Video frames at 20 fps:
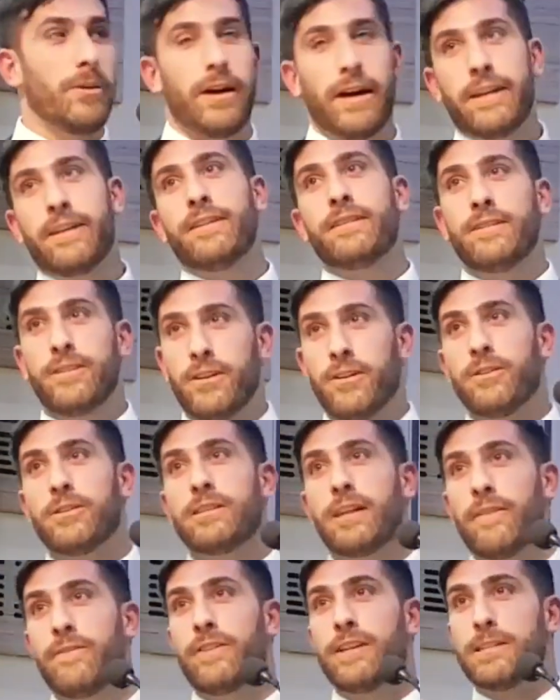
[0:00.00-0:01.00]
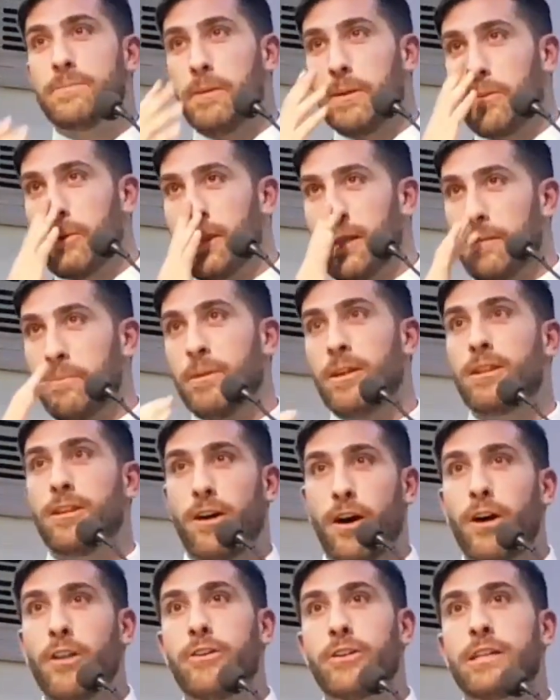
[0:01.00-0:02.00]
should go ahead and you know, definitely speak with
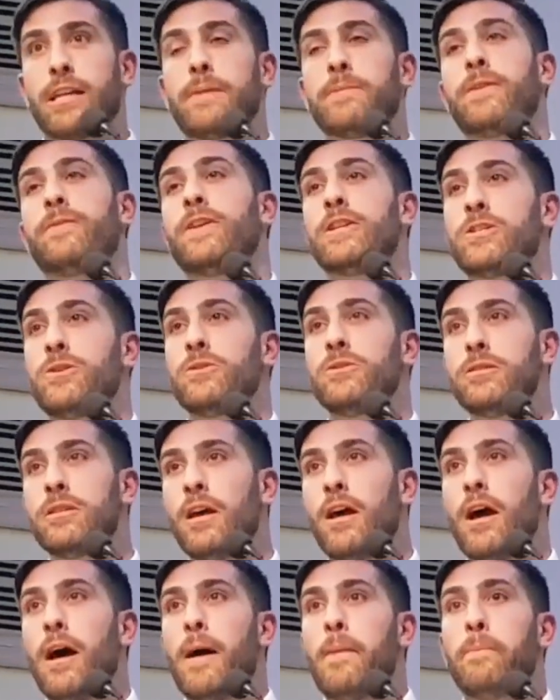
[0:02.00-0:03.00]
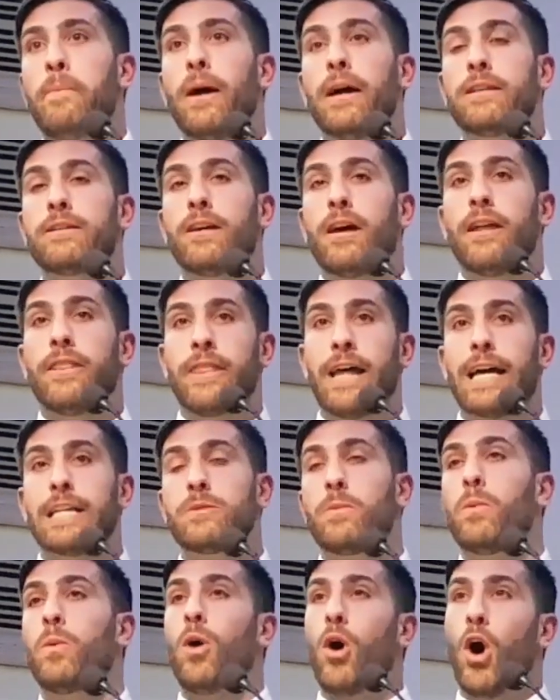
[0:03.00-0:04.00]
him and other types of issues. But
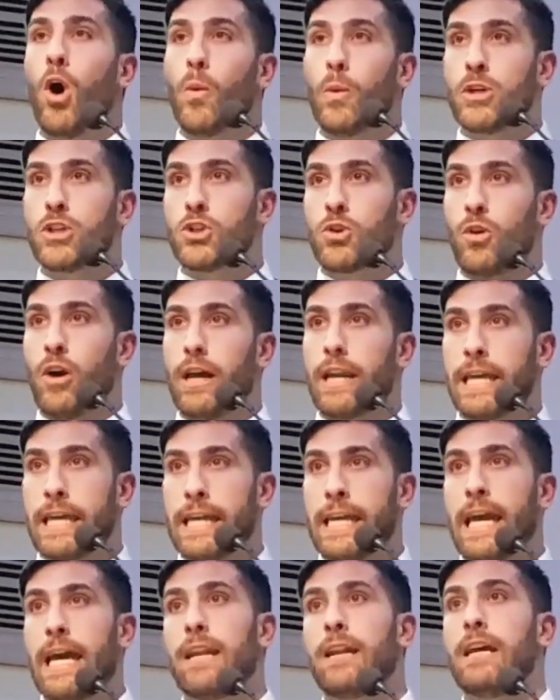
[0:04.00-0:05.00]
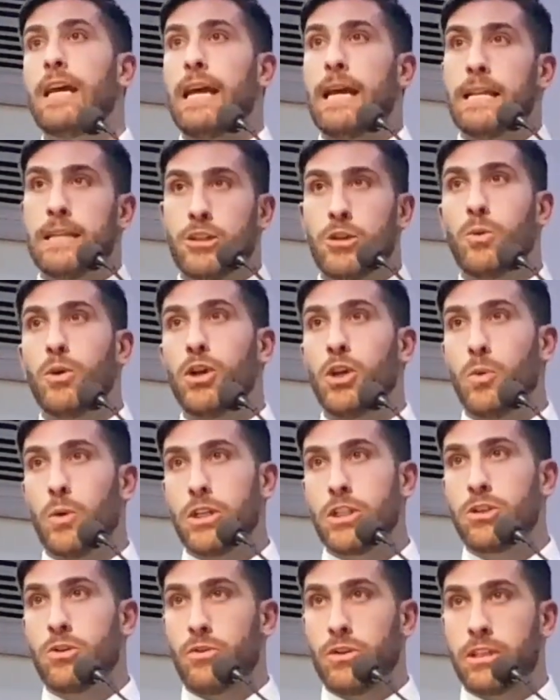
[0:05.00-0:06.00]
uh, that's, we'll always try to get
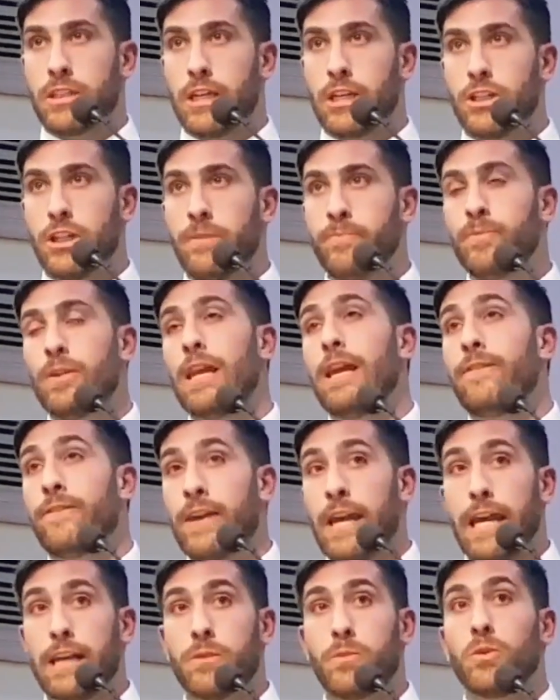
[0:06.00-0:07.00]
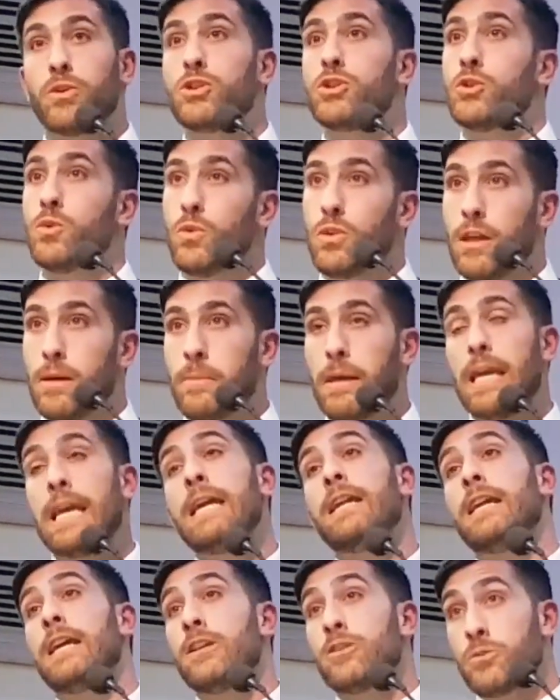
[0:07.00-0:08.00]
to a U.S. jurisdiction. If can't, we'll sue
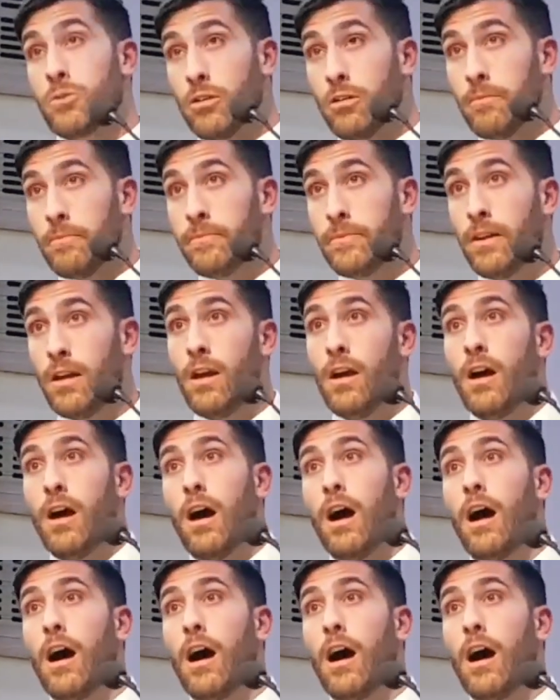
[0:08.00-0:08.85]
them in Israel,